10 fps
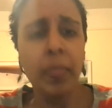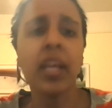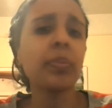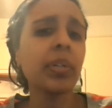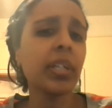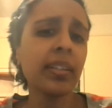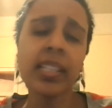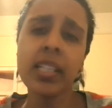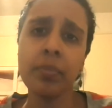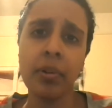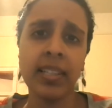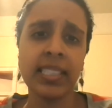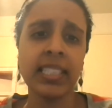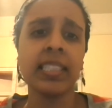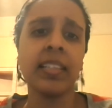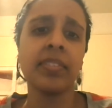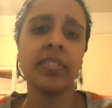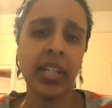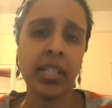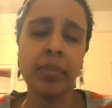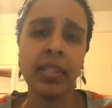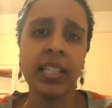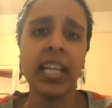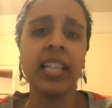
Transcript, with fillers: And we're currently in the process of developing